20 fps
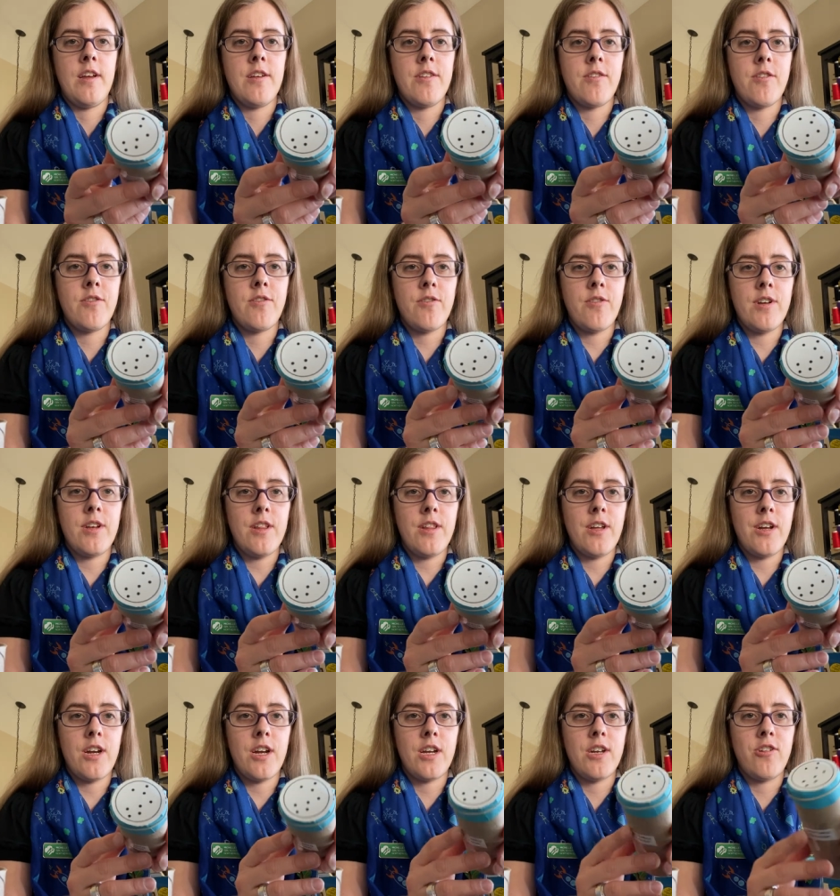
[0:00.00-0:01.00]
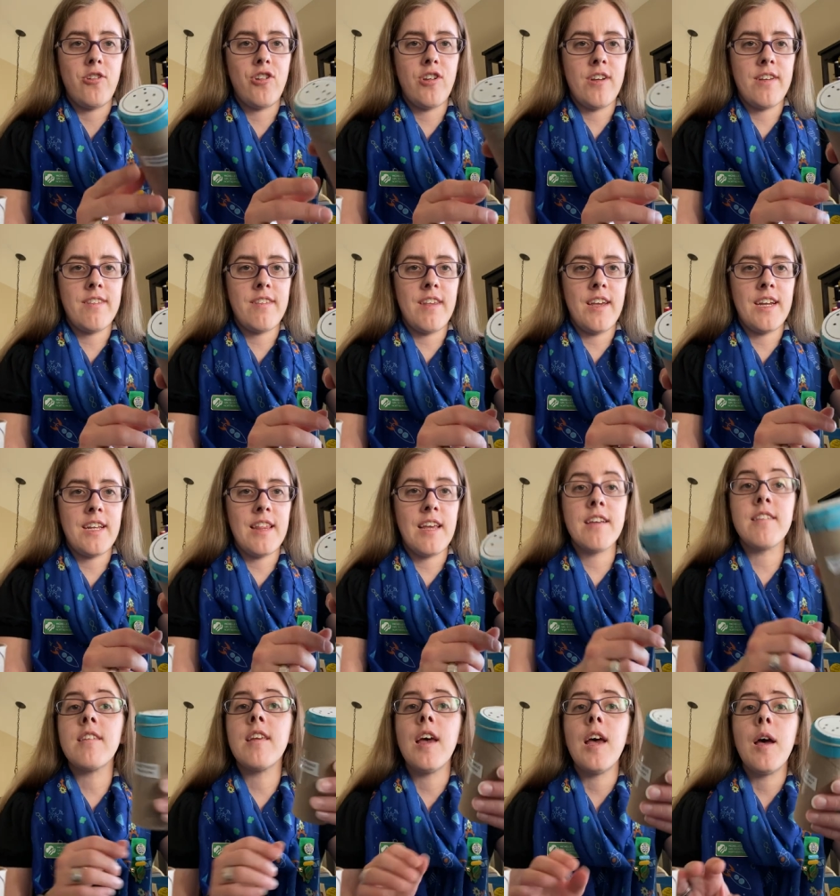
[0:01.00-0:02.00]
So it's going to look just like
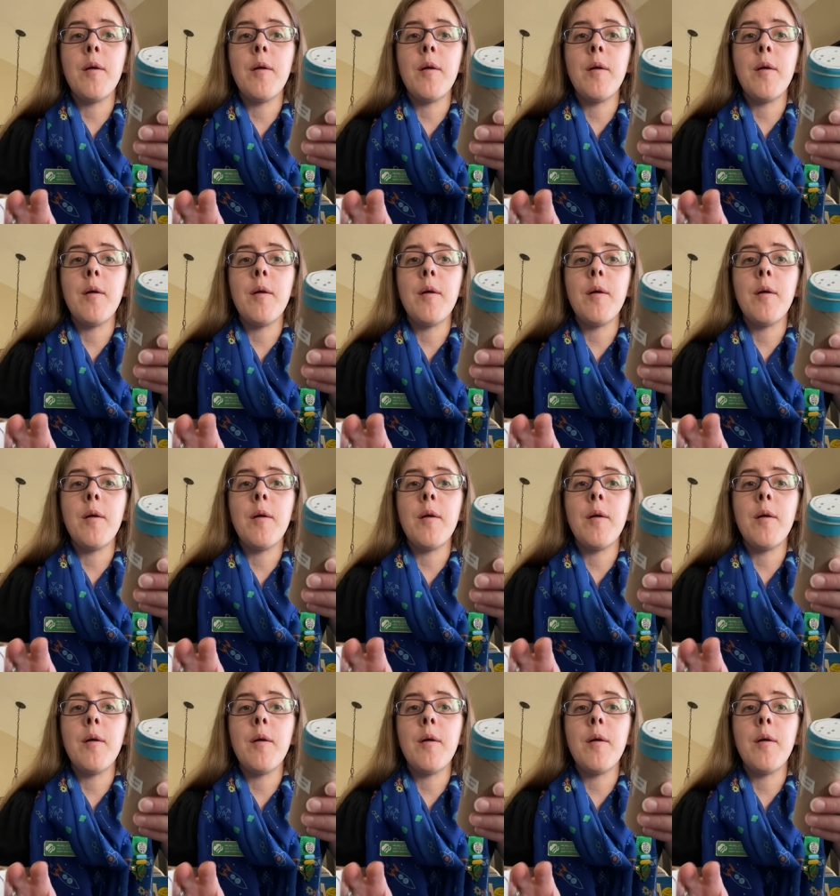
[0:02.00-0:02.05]
this.